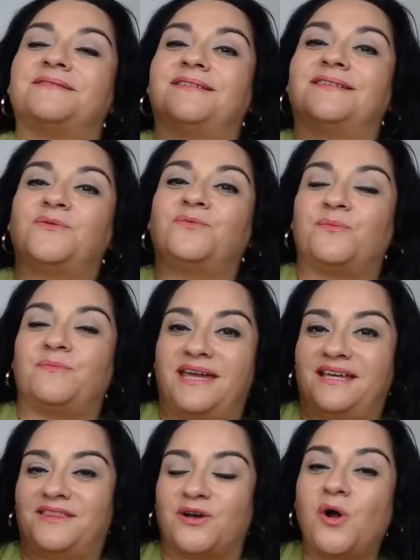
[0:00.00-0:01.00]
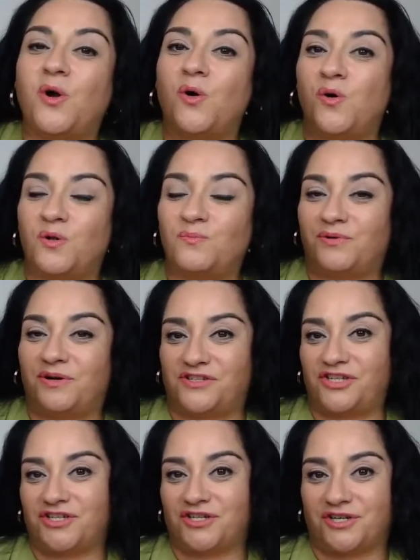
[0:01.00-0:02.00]
will make their whole
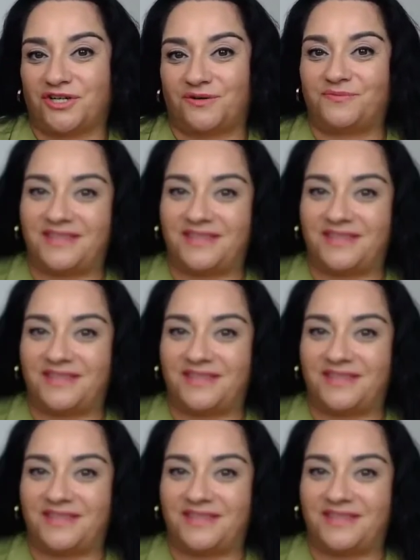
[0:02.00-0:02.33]
brochure with